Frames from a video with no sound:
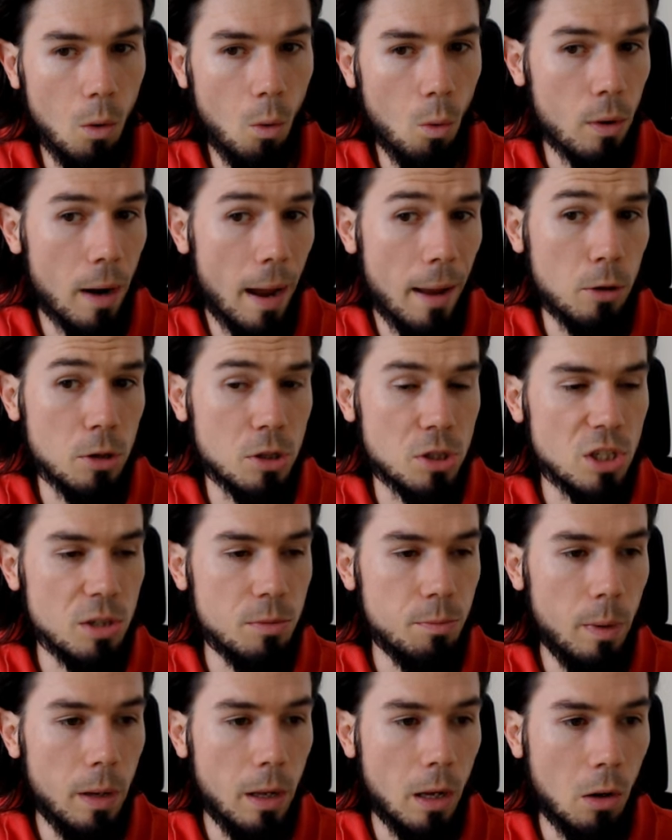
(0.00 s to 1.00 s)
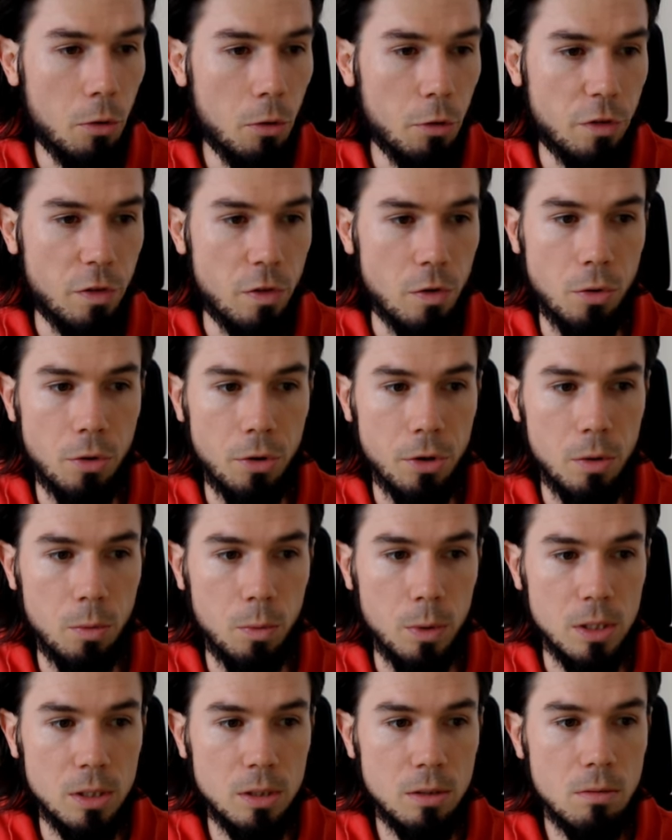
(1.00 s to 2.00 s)
or I could simply close the order
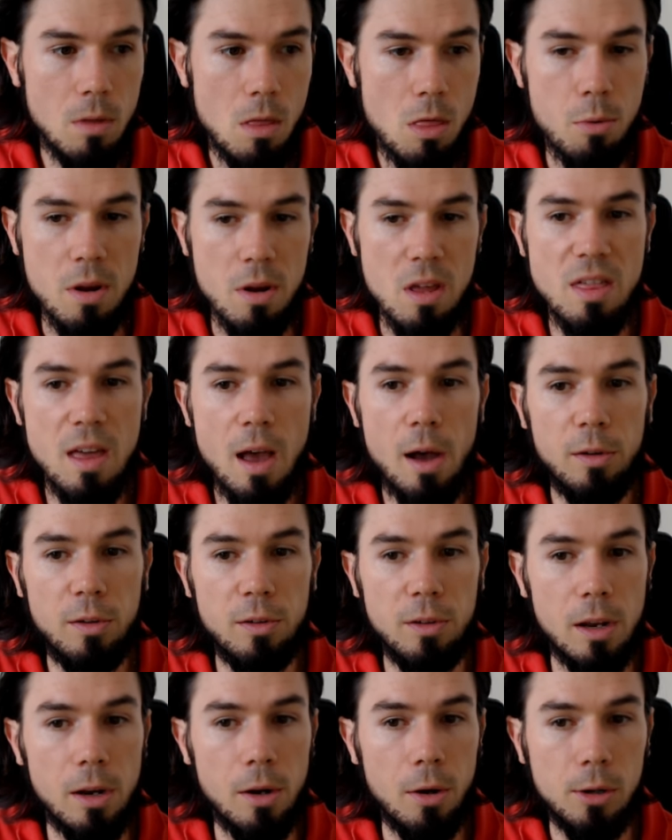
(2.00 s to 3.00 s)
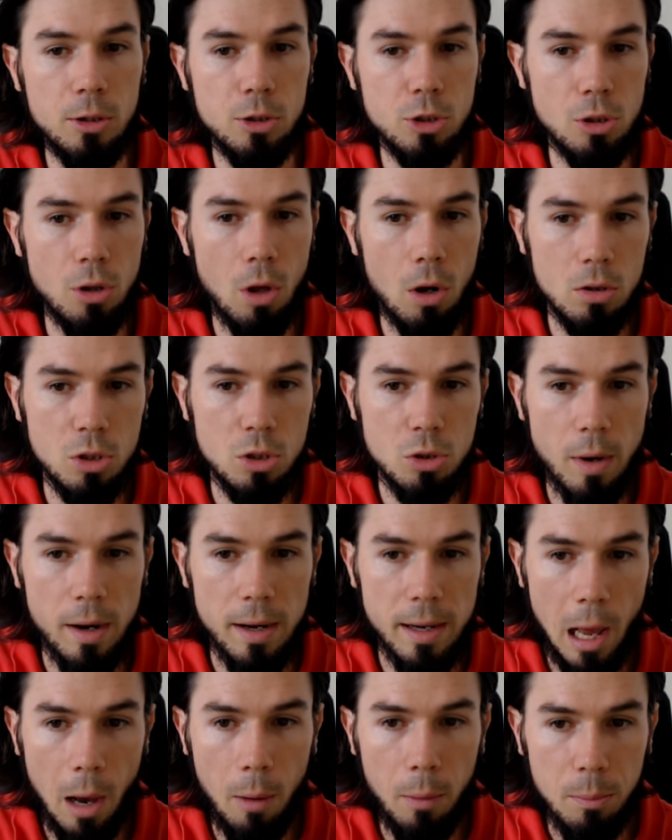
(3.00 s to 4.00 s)
with $3,800
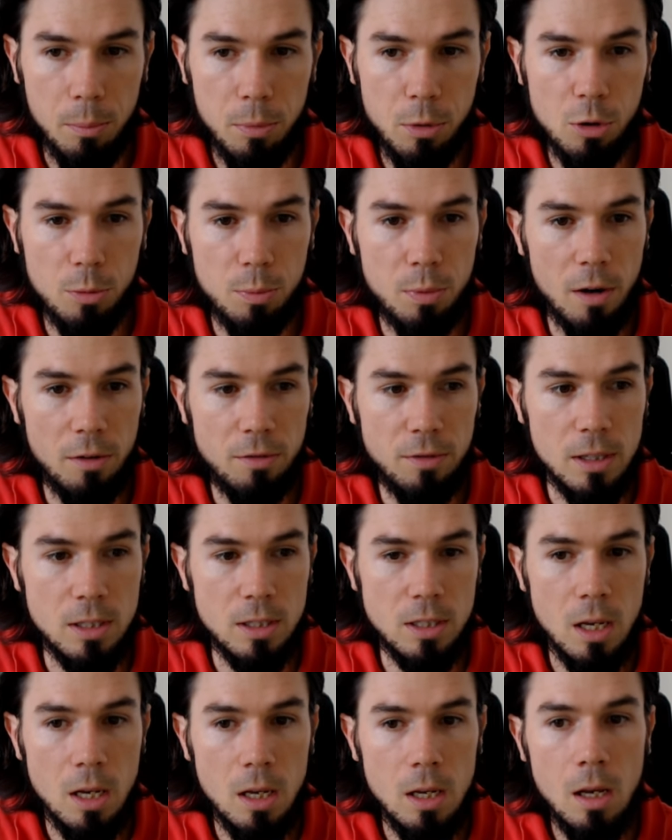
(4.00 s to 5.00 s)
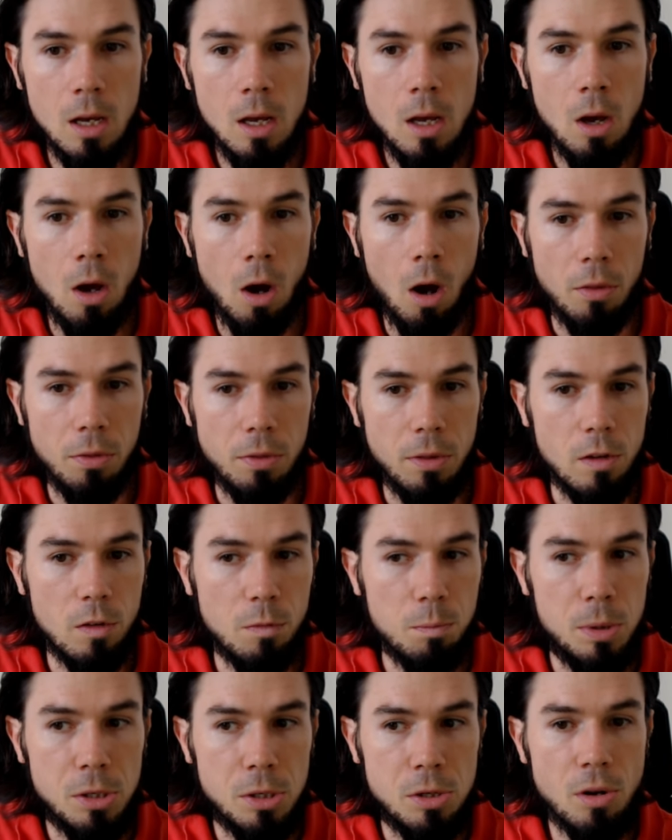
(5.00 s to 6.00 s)
right now in pure profits on this
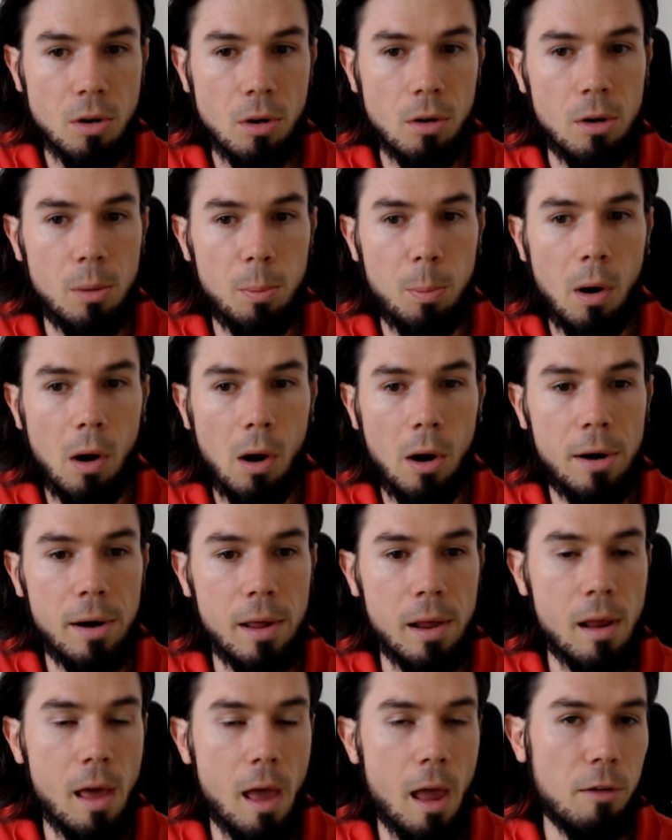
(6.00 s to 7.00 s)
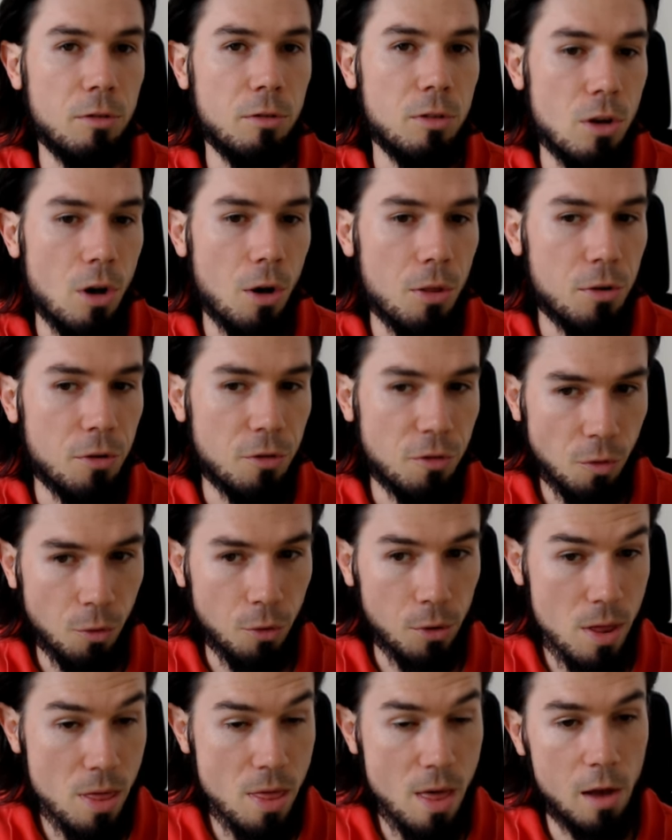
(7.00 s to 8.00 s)
particular part and have the other
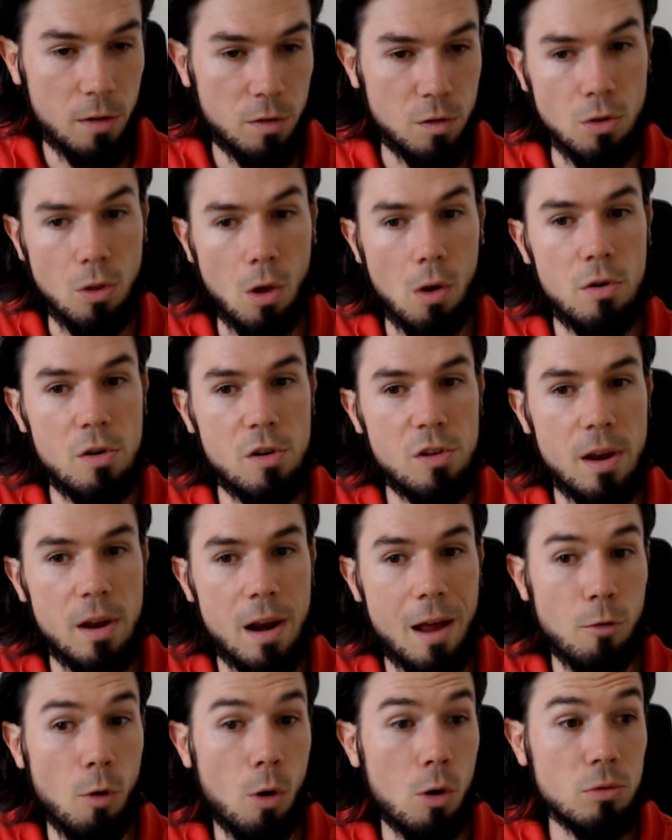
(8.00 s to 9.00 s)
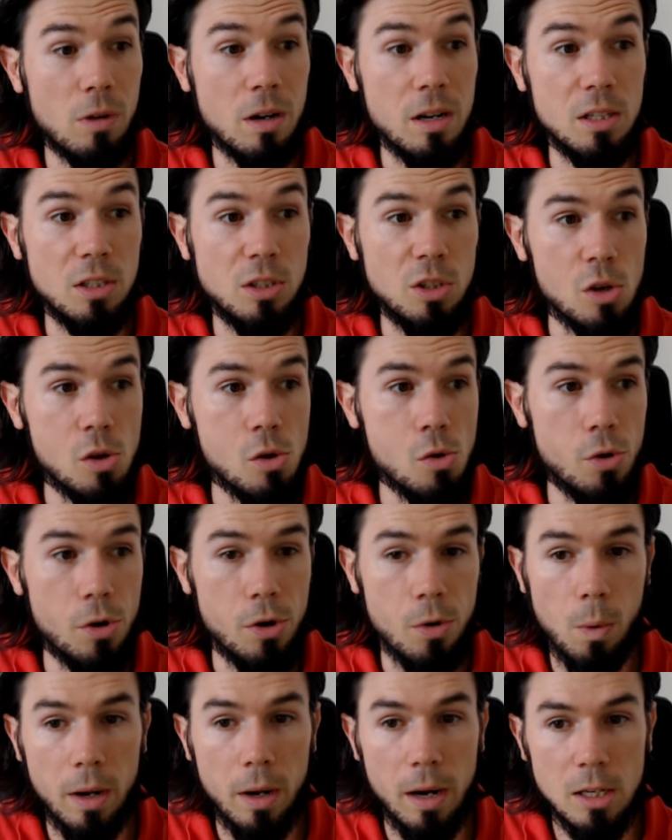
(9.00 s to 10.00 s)
$4,000 that I've already
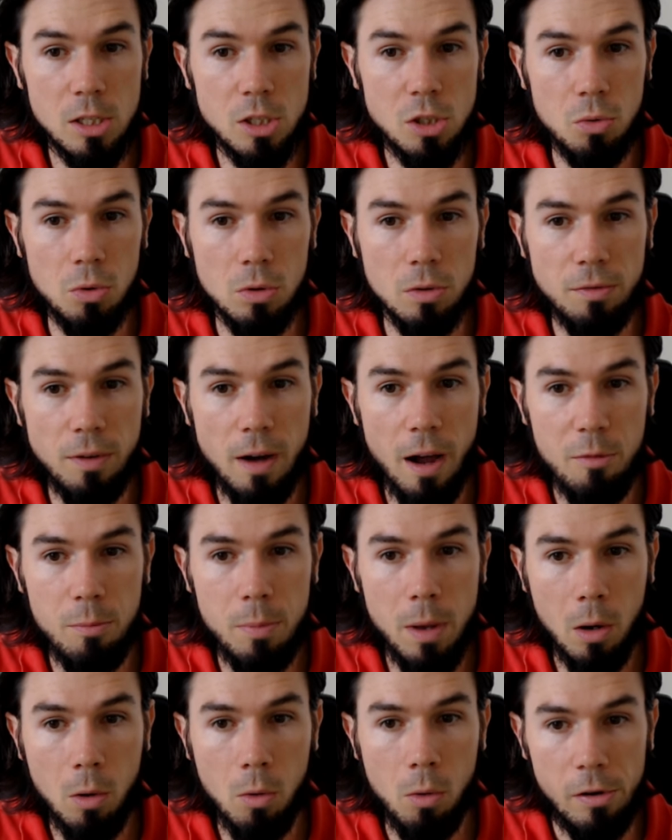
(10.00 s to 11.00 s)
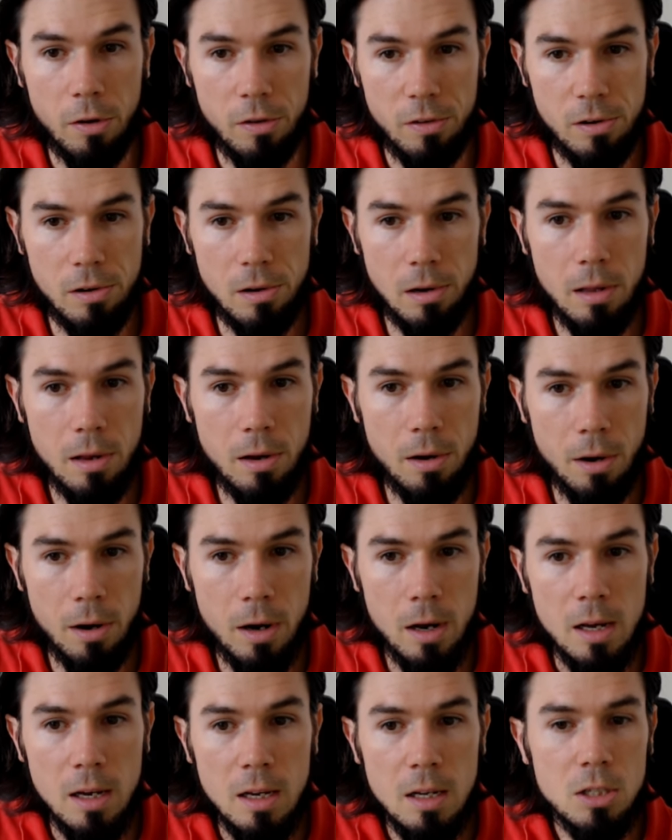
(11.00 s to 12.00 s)
secured when I sold 5 Bitcoins earlier.